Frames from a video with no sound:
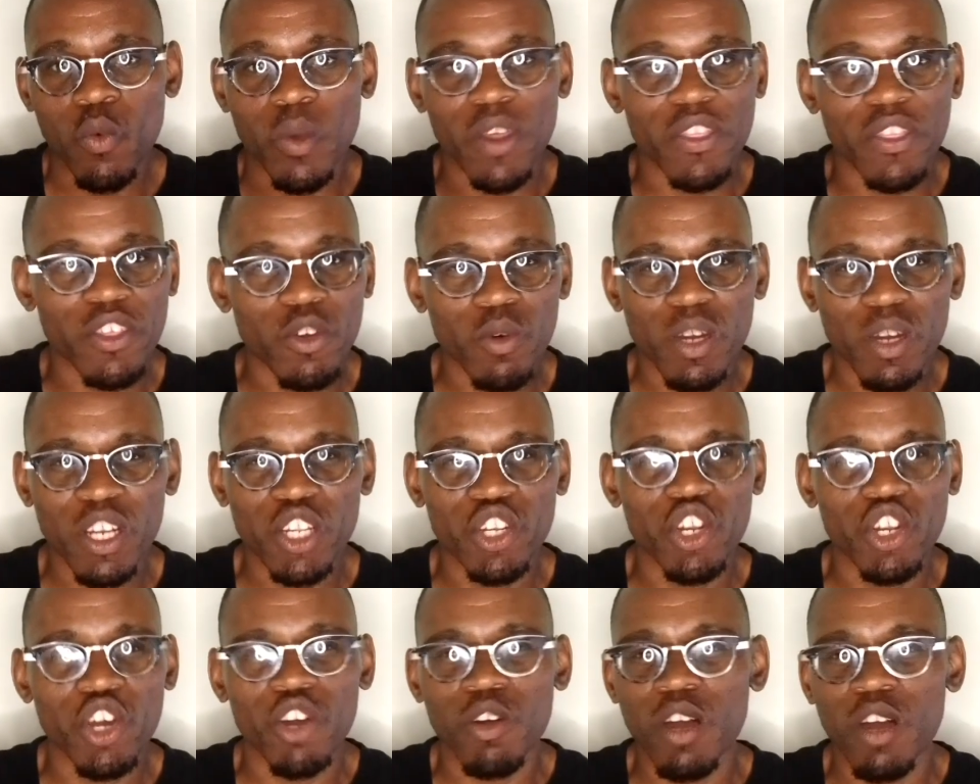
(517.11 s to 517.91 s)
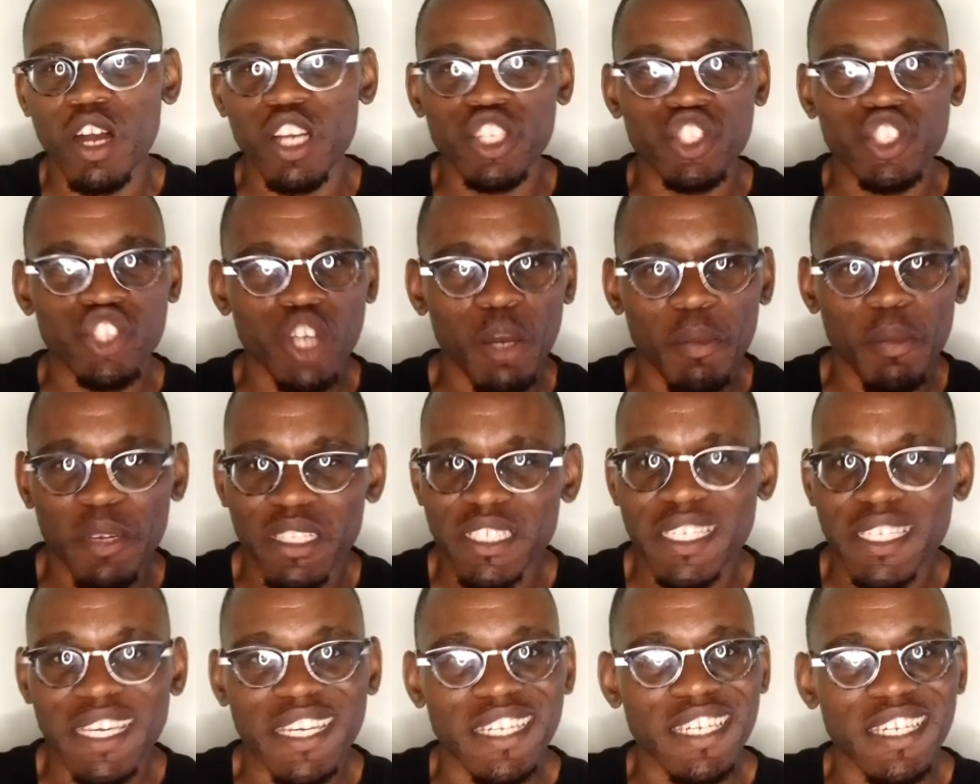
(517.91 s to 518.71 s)
Whether you want to know a
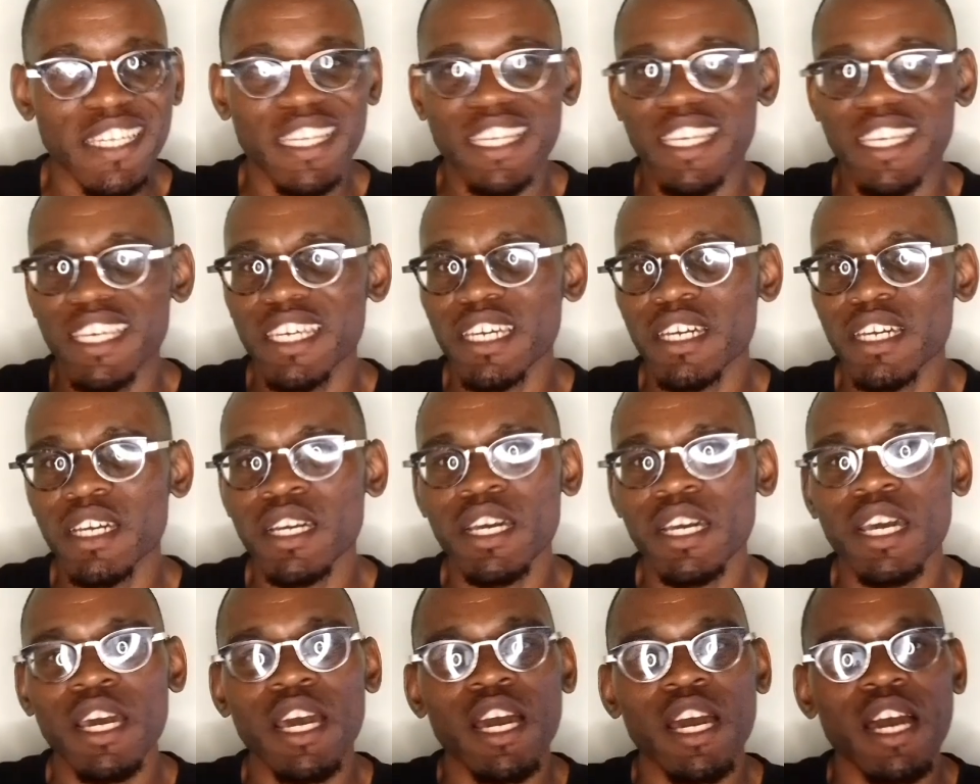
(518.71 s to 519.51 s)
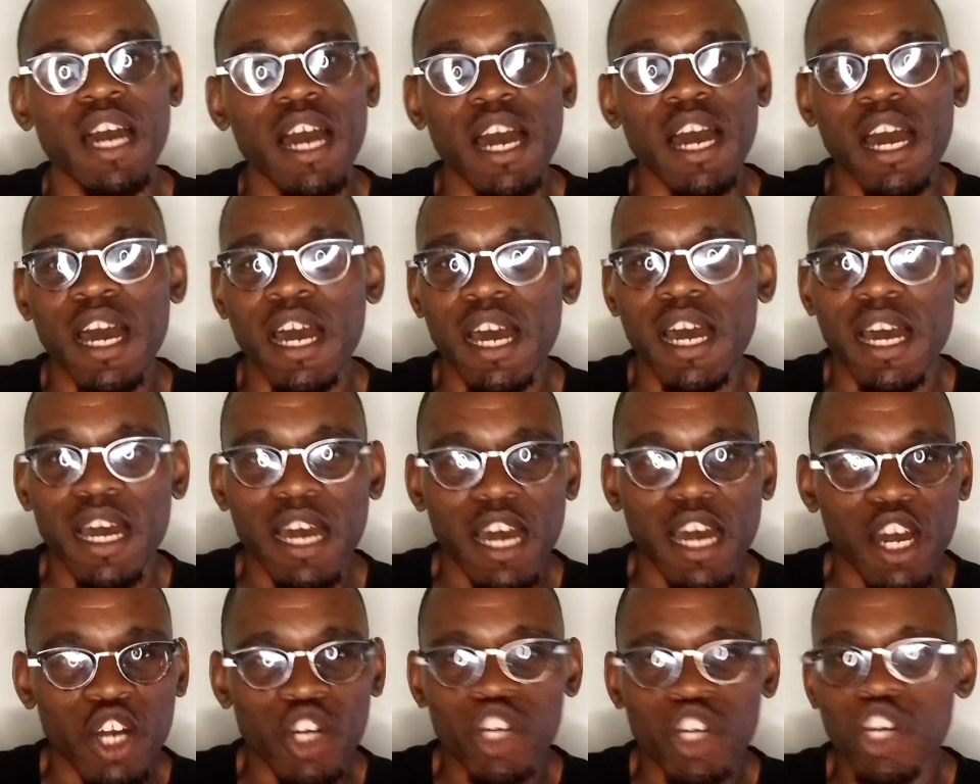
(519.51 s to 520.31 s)
chopping technique,
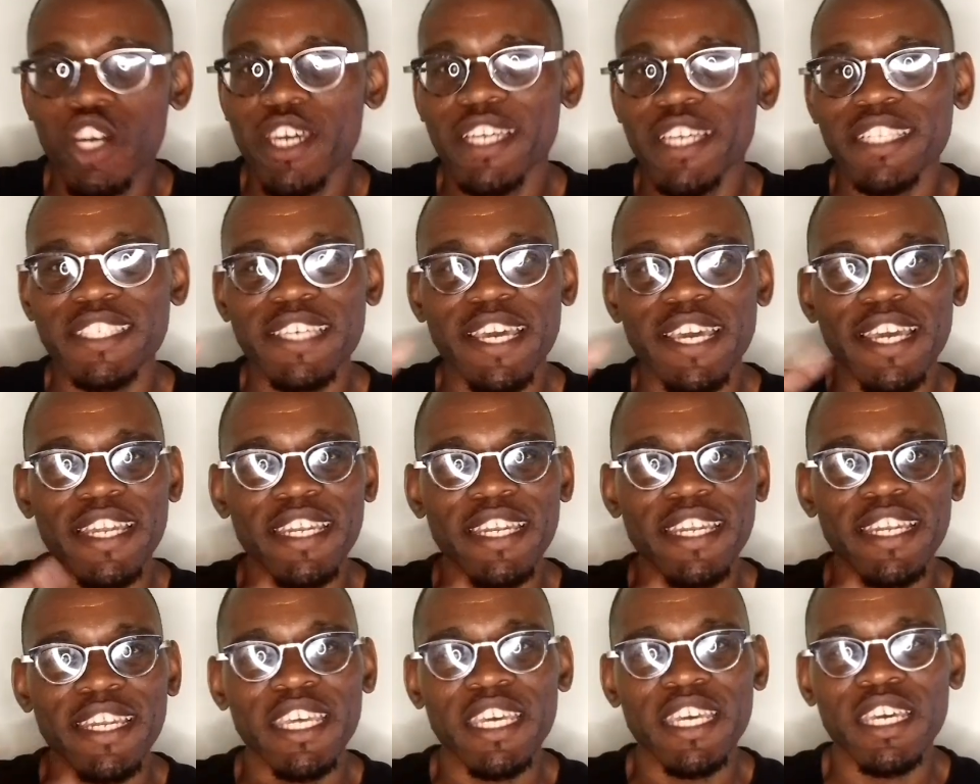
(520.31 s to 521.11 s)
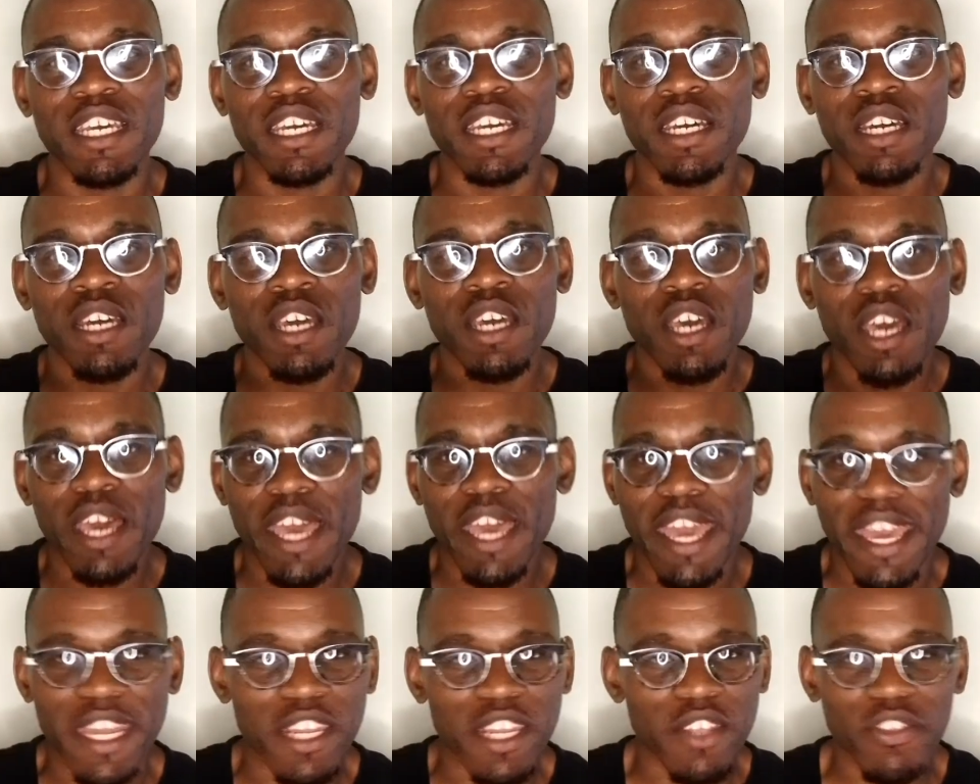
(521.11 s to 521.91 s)
a cooking technique,
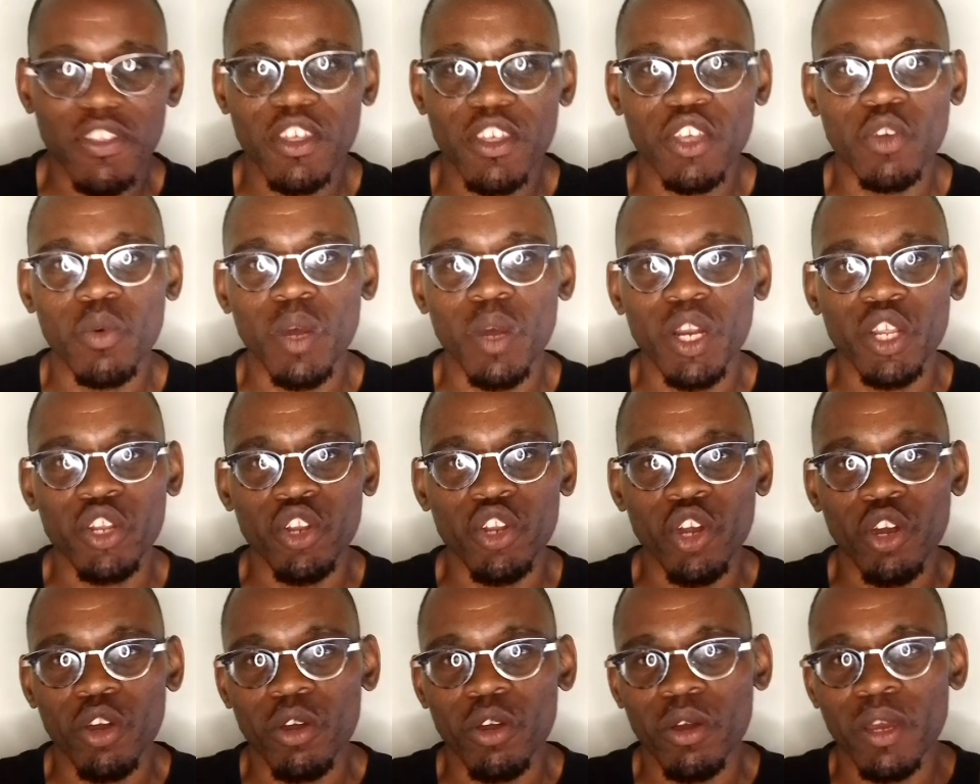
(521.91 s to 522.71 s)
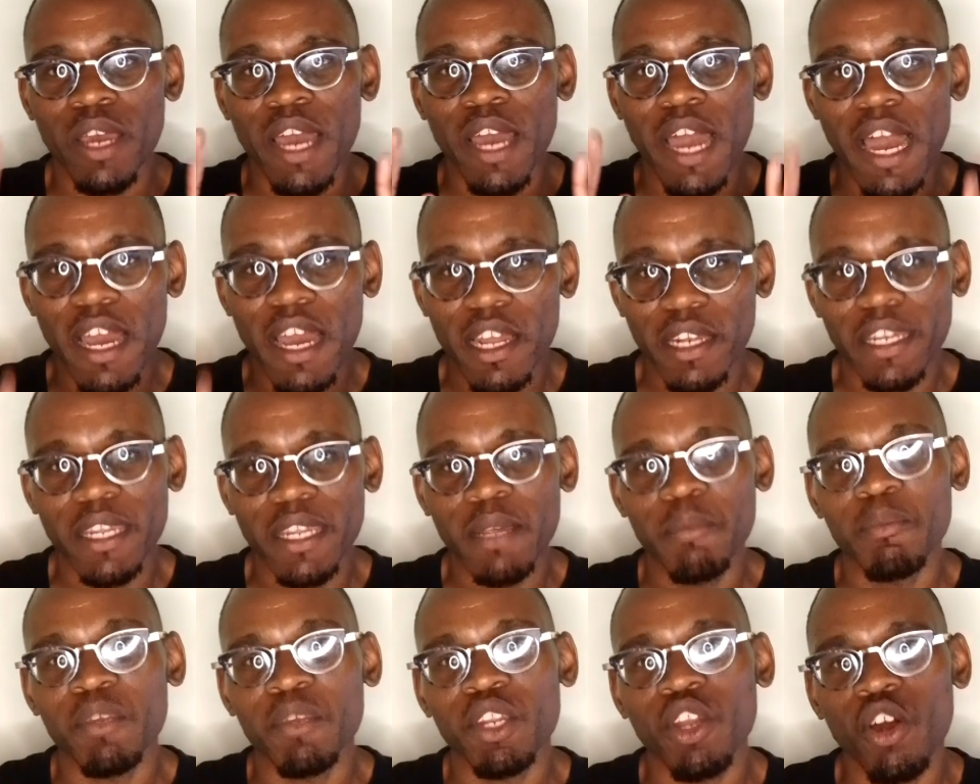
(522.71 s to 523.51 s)
anything you want to know,
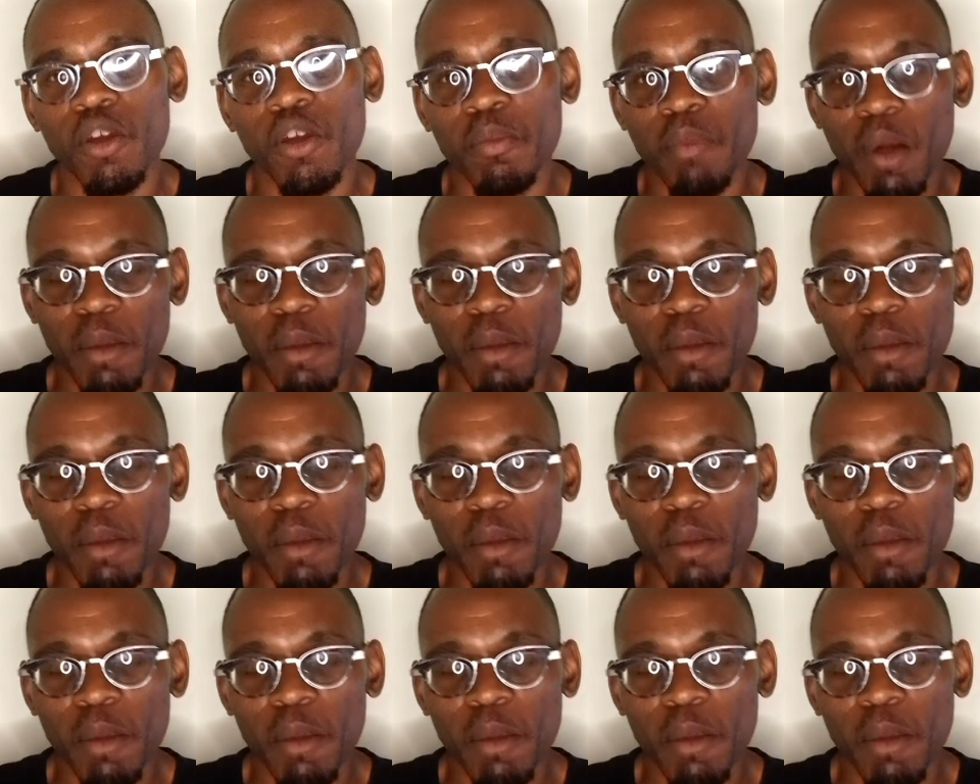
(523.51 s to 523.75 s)
let me know.